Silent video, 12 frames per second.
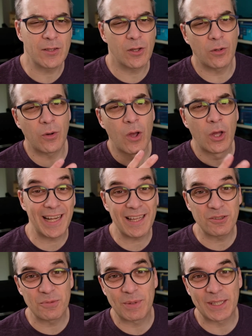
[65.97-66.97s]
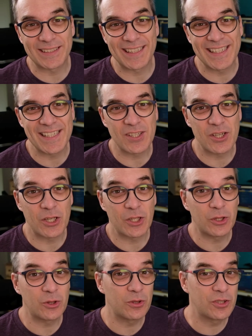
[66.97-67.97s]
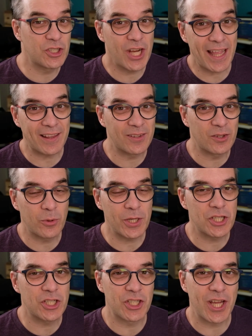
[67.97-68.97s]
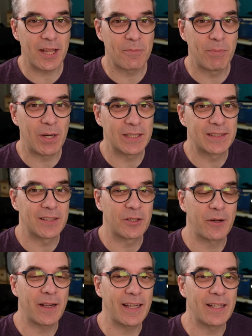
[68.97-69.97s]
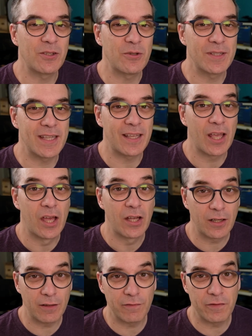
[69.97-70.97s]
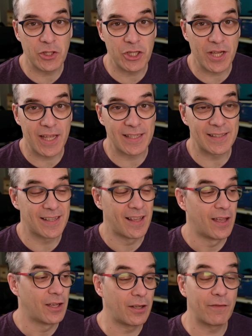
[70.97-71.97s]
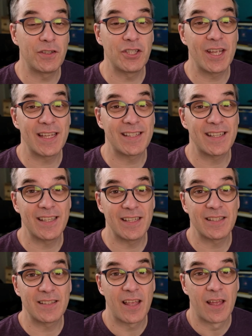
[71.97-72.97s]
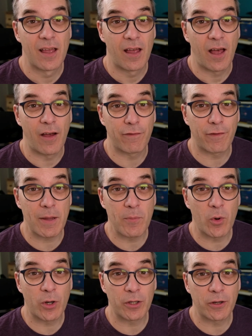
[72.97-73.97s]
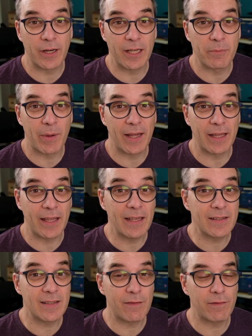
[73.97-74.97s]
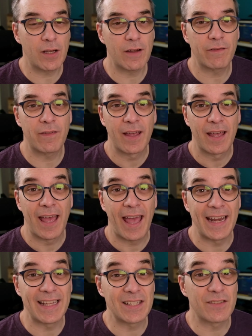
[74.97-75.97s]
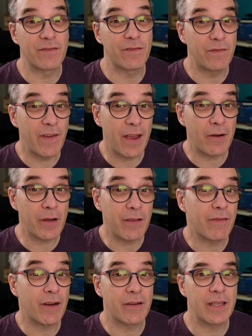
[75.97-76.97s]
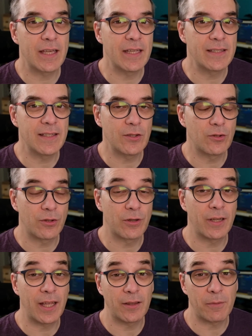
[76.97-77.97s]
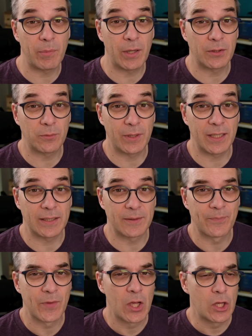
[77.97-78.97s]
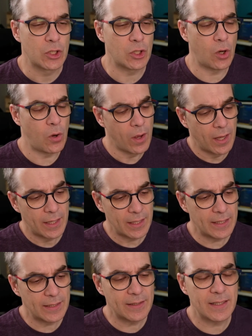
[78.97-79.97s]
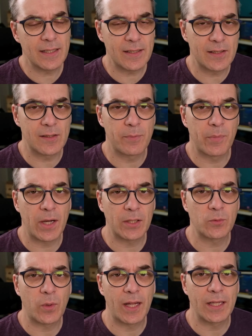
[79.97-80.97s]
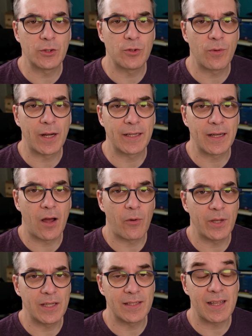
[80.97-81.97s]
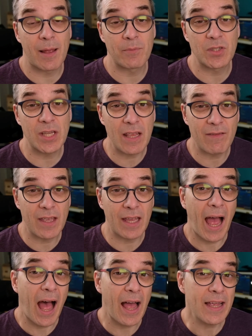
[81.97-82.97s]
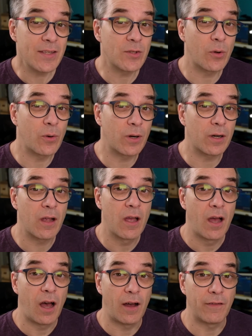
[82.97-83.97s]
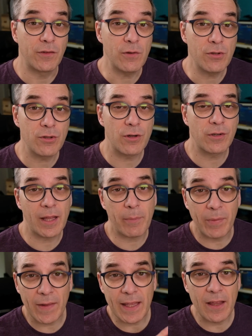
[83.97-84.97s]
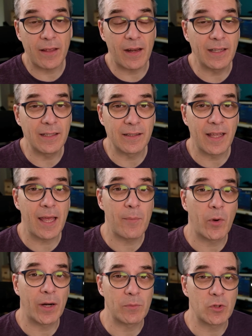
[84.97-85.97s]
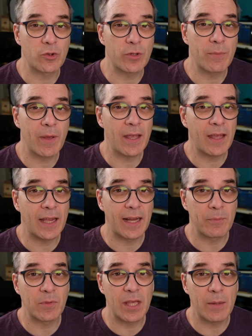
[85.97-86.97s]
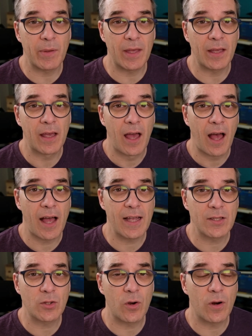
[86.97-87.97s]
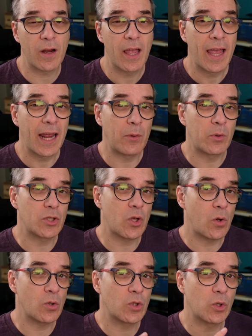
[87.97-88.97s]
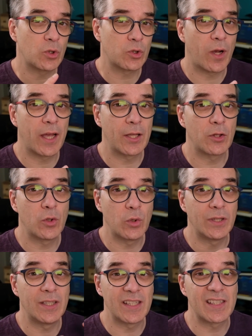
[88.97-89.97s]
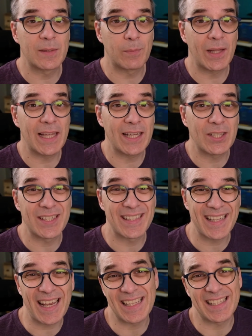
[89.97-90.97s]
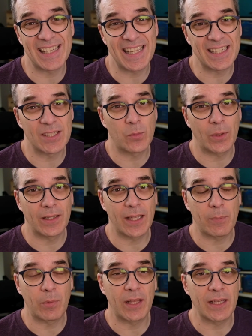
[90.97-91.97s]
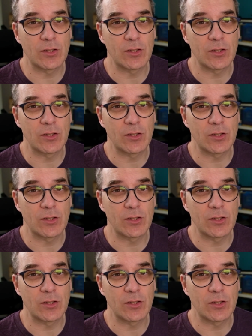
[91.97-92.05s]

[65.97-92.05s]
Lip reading: So CloudBot is a Twitch chat bot created using Config.js. Config.js is a framework created by Instafluff, and it's very, very easy to create a bot with it. So in this bot, what I do right now is I'm saving high score of user. They play a little game when I'm streaming and I'm keeping high score. And I was also trying to display the statistics when they play.